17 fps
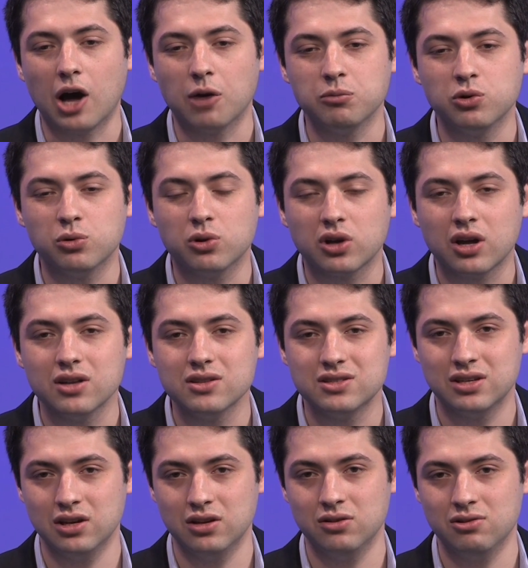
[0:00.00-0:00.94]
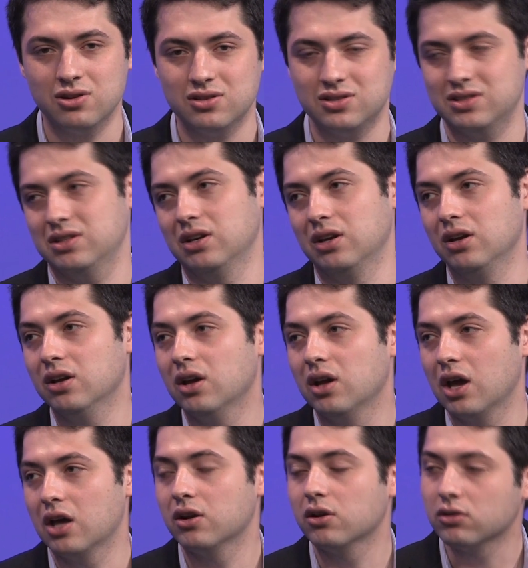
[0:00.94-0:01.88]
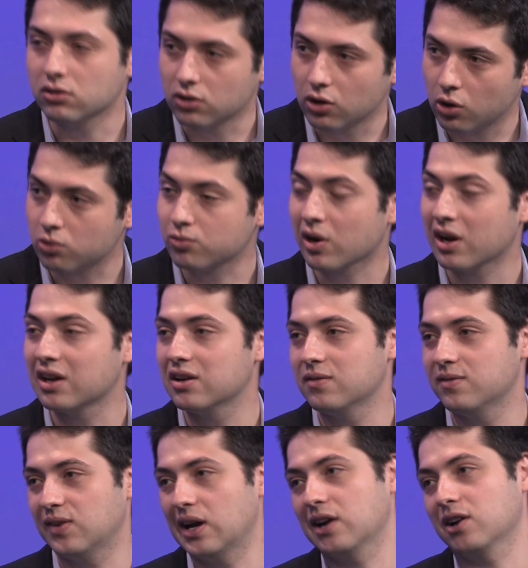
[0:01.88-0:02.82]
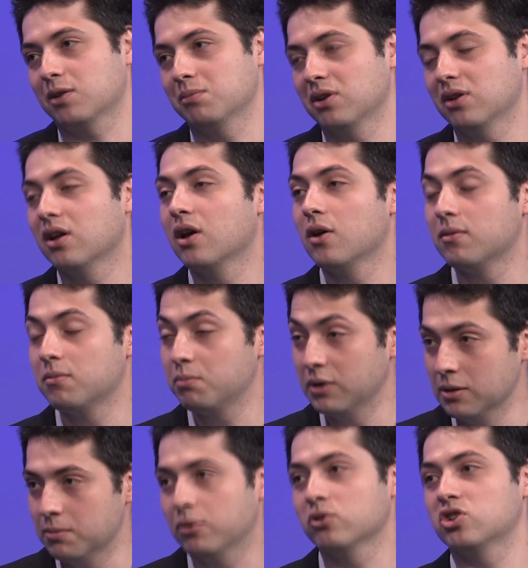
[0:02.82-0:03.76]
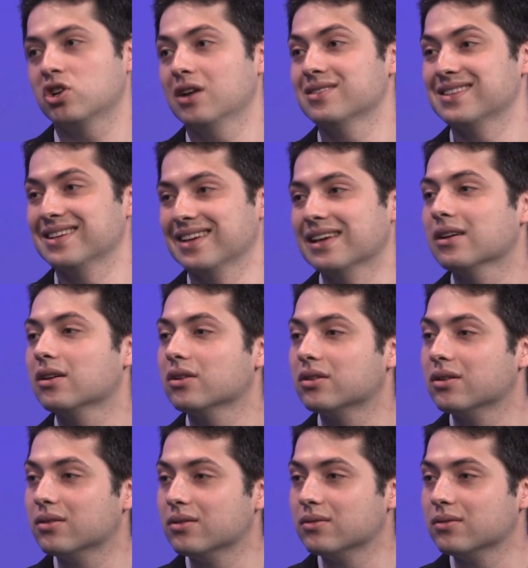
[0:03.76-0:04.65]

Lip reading: you will continue to see, in a low-rate environment, people chasing yield.